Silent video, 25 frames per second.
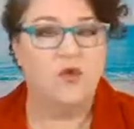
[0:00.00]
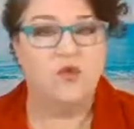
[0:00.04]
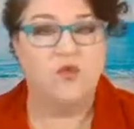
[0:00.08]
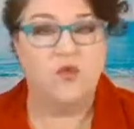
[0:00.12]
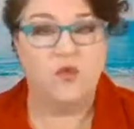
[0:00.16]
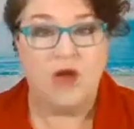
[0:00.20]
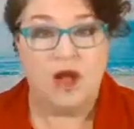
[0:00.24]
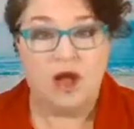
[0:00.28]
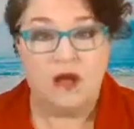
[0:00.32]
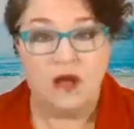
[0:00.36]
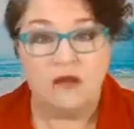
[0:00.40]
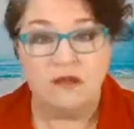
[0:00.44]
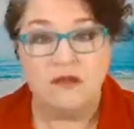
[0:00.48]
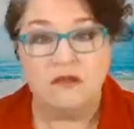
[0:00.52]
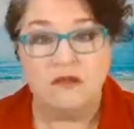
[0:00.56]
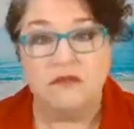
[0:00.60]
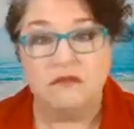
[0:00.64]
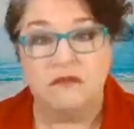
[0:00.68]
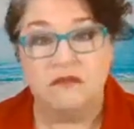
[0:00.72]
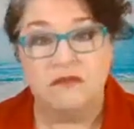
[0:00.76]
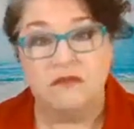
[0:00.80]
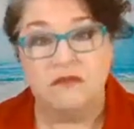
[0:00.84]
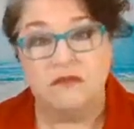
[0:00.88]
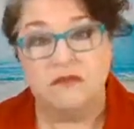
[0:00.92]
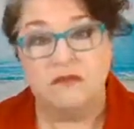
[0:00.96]
well,
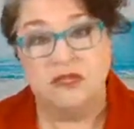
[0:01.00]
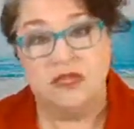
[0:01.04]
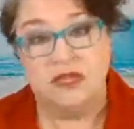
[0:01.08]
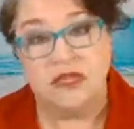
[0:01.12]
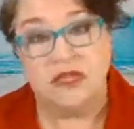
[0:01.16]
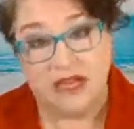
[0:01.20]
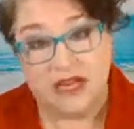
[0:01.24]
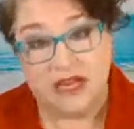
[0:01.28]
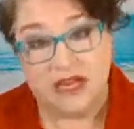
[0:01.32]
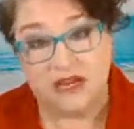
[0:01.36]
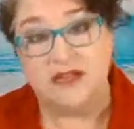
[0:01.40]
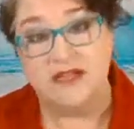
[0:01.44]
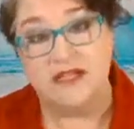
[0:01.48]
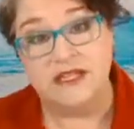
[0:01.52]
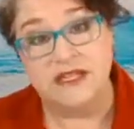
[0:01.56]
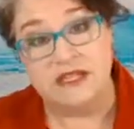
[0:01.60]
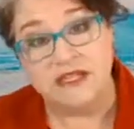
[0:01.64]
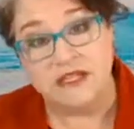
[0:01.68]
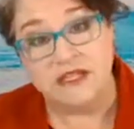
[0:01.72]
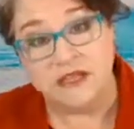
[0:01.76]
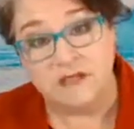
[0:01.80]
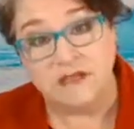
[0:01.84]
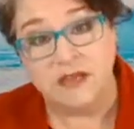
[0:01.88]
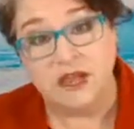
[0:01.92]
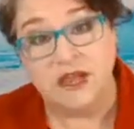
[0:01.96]
inheriting
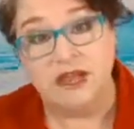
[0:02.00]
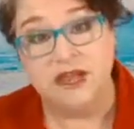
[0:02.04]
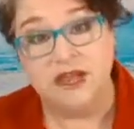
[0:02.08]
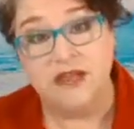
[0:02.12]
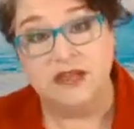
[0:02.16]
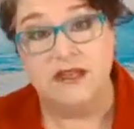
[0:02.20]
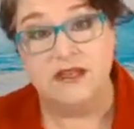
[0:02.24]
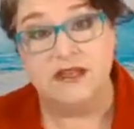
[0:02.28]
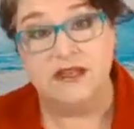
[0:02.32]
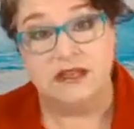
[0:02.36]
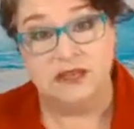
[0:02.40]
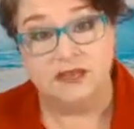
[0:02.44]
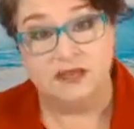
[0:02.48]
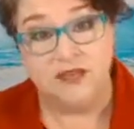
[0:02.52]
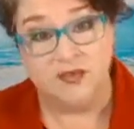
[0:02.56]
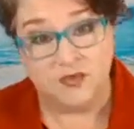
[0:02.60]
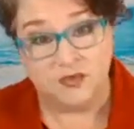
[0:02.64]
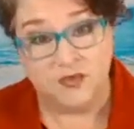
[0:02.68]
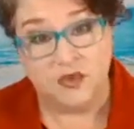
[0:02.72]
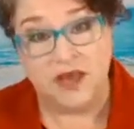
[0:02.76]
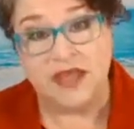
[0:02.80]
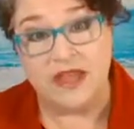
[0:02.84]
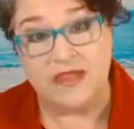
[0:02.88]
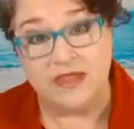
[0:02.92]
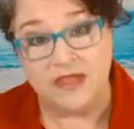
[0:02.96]
some money is a
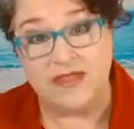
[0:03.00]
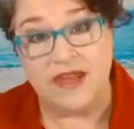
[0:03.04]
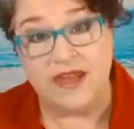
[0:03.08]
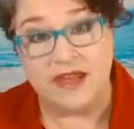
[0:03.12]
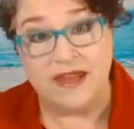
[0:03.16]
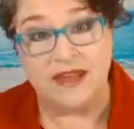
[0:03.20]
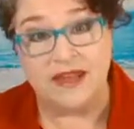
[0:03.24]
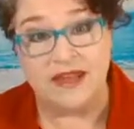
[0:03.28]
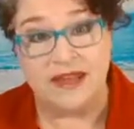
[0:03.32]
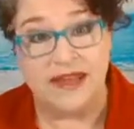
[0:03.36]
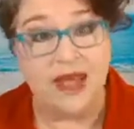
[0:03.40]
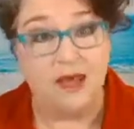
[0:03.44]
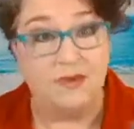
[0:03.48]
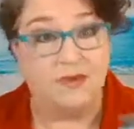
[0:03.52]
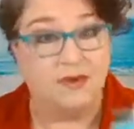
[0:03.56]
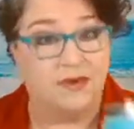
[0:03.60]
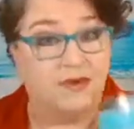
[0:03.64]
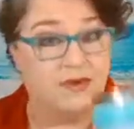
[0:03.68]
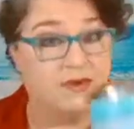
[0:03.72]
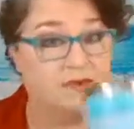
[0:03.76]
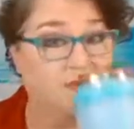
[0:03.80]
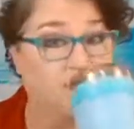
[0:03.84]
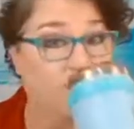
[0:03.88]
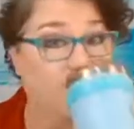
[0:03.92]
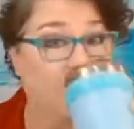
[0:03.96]
way that can
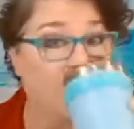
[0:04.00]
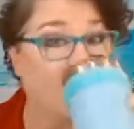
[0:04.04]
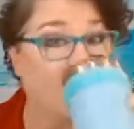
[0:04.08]
happen.